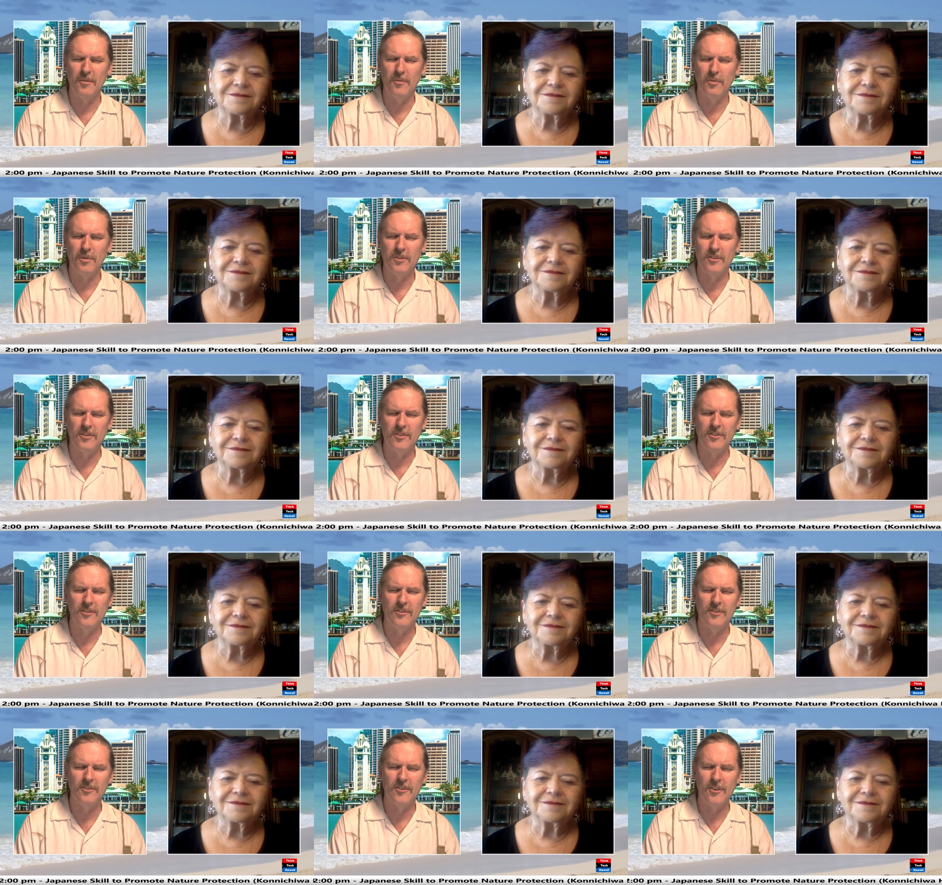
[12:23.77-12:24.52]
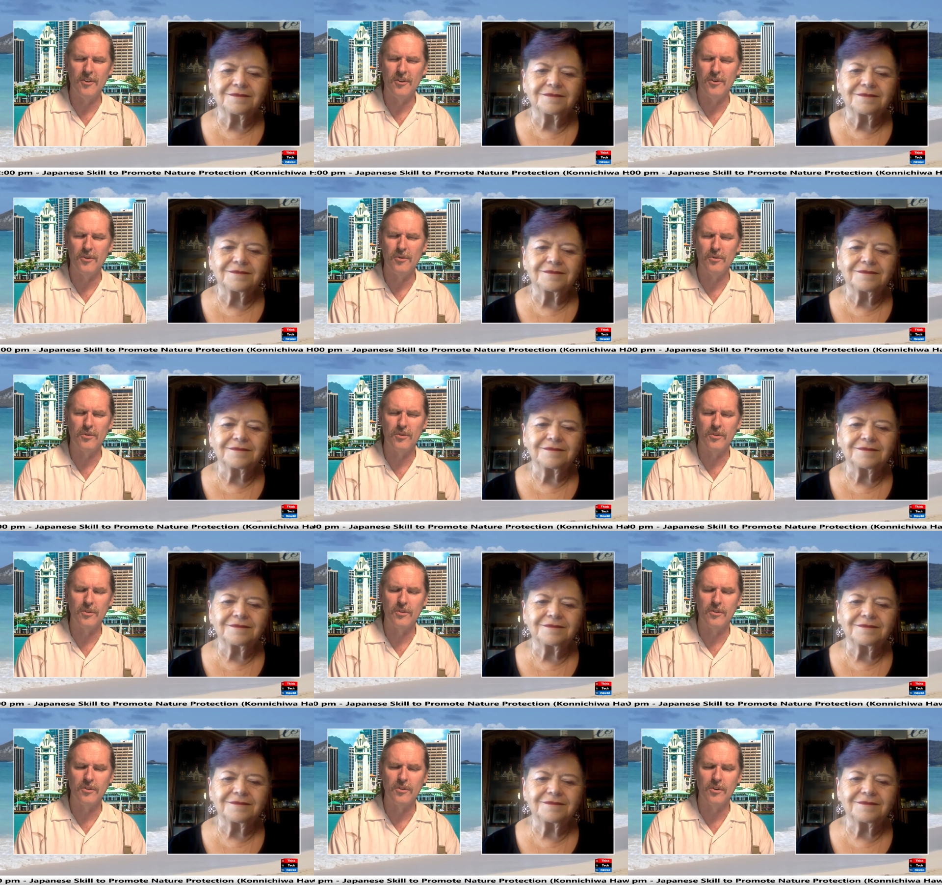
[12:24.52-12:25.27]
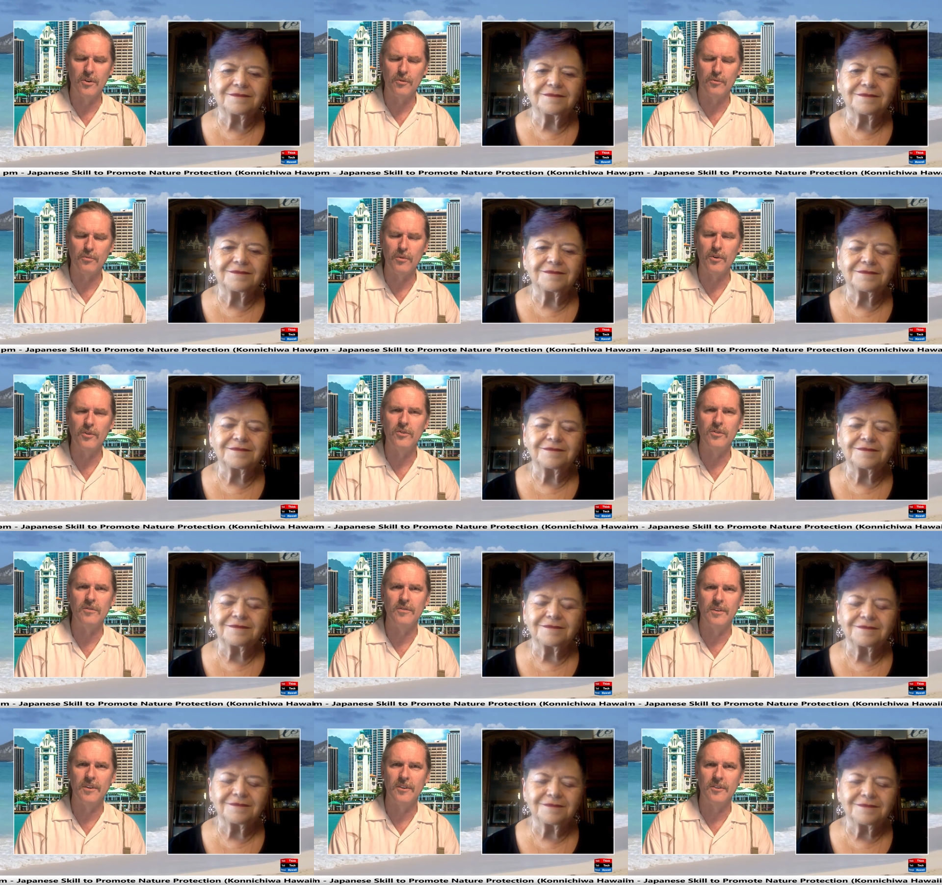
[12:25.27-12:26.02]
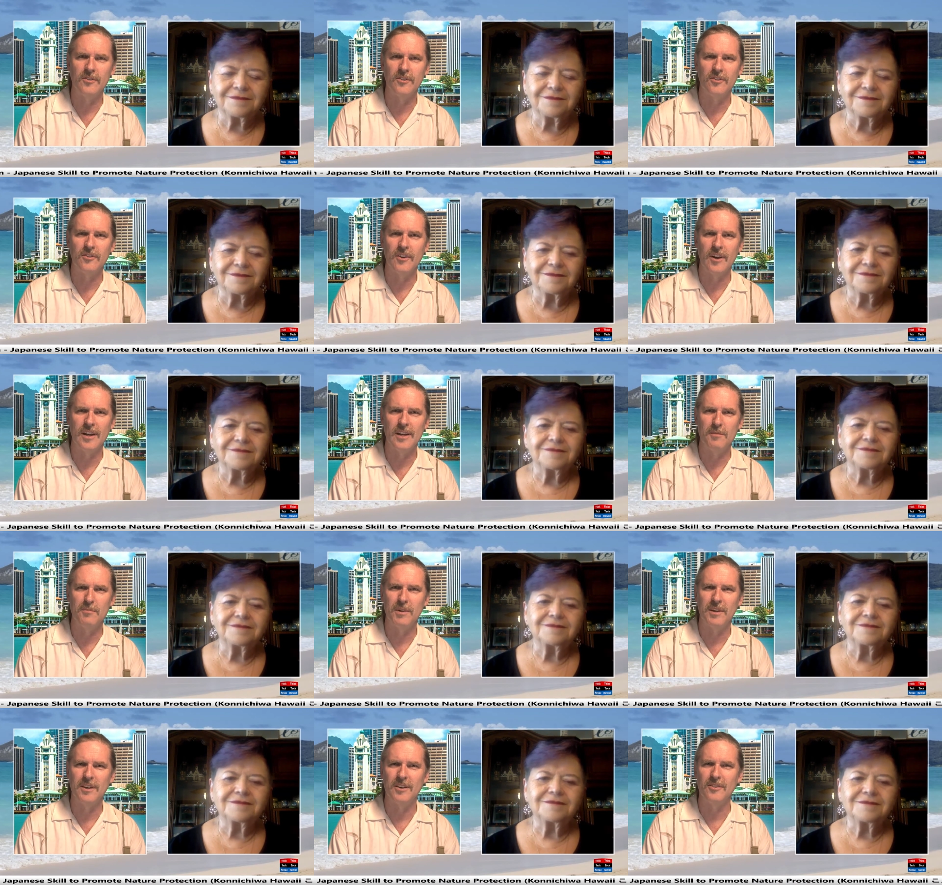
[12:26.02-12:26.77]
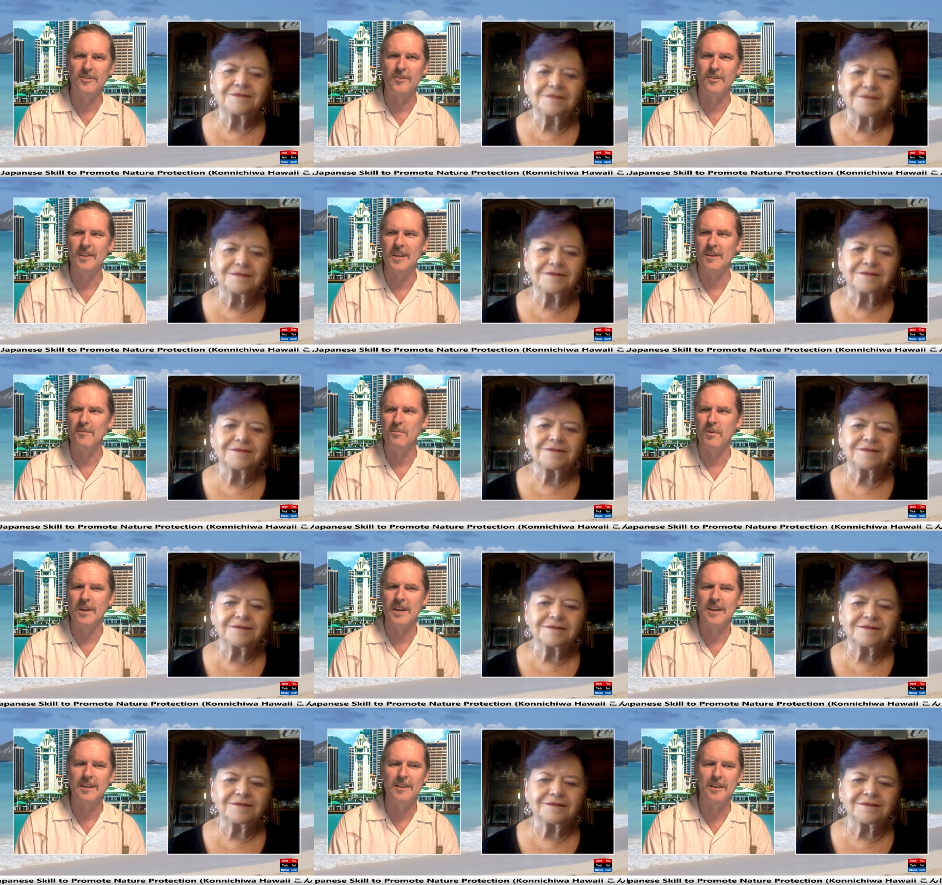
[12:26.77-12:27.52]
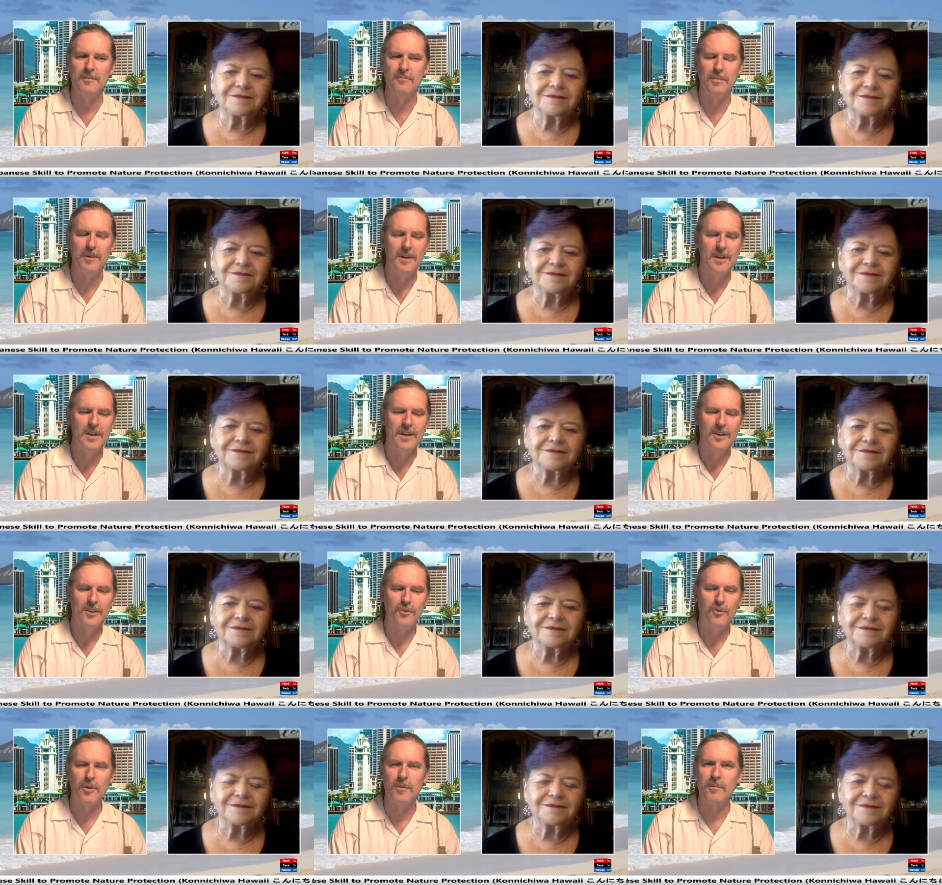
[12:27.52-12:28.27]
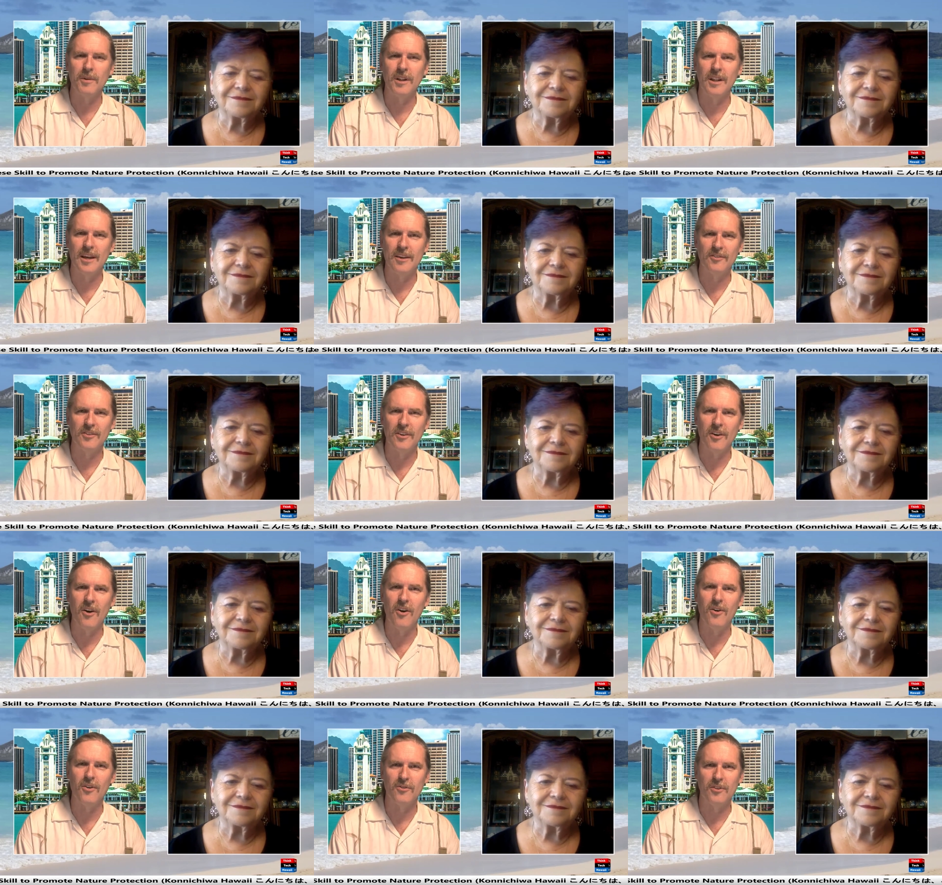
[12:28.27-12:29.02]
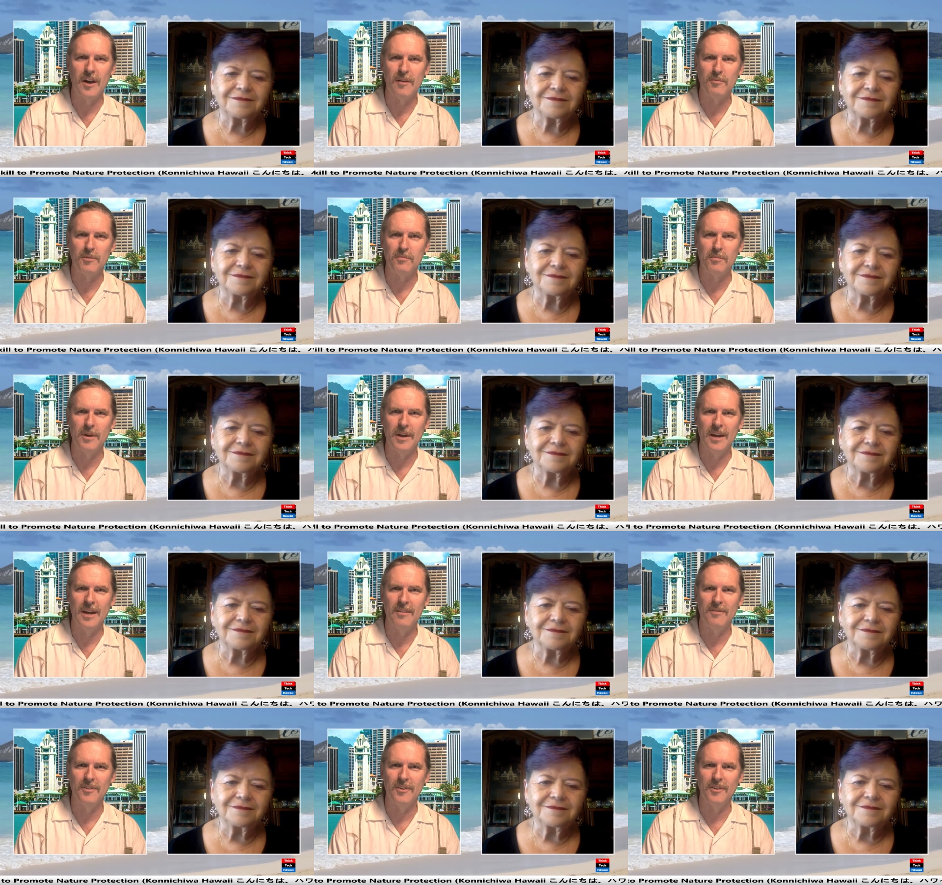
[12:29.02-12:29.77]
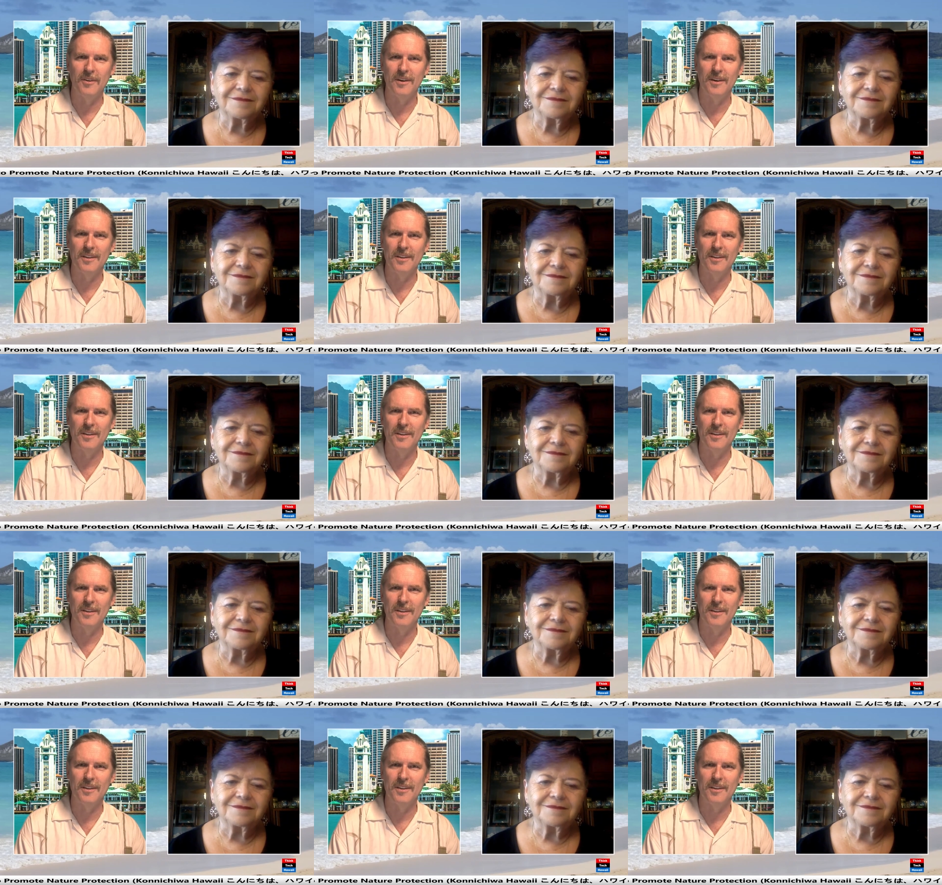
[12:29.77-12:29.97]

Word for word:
Speaker 1: which is so corrosive in our society, because then we end up criminalizing all types of behavior.